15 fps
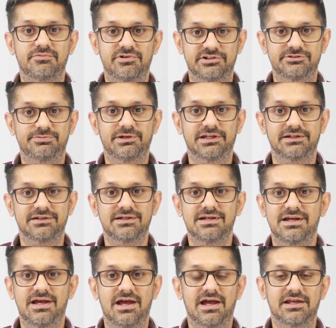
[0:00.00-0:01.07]
Brisbane.
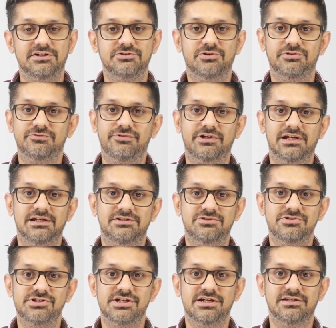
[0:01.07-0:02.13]
And don't forget
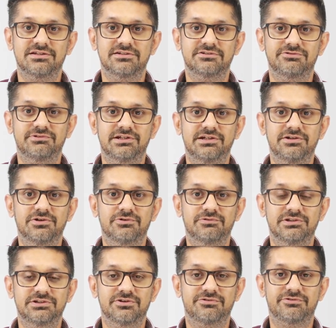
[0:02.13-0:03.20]
to share this video
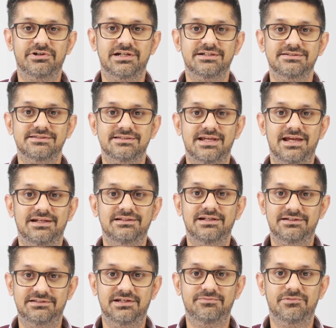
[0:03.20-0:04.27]
with your friends and
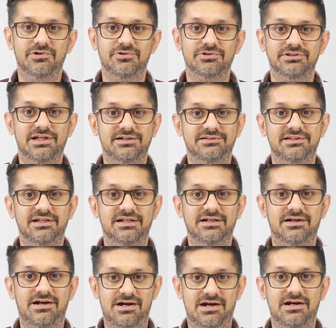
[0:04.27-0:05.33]
let them know that
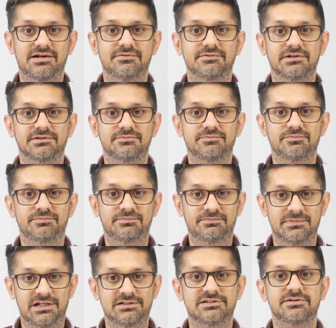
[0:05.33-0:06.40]
there are
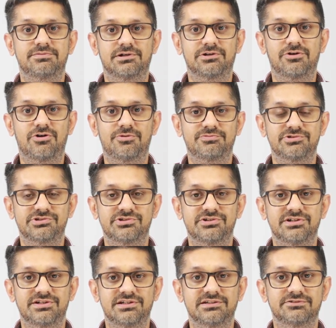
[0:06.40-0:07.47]
multiple
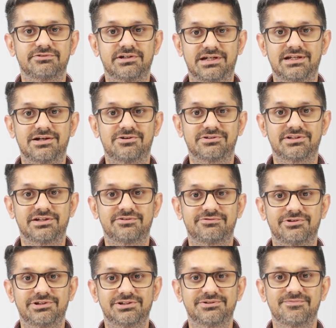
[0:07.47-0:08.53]
opportunities waiting out there
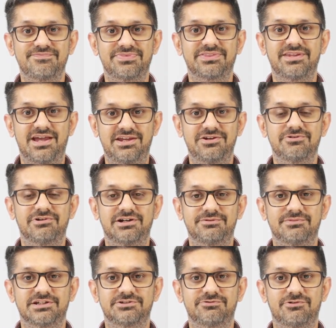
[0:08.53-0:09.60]
for you. Thank you very
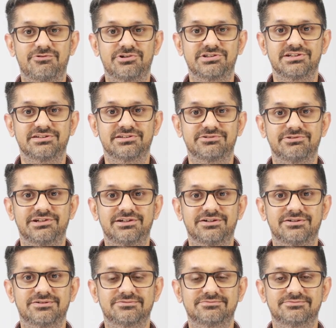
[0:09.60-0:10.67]
much for watching this video.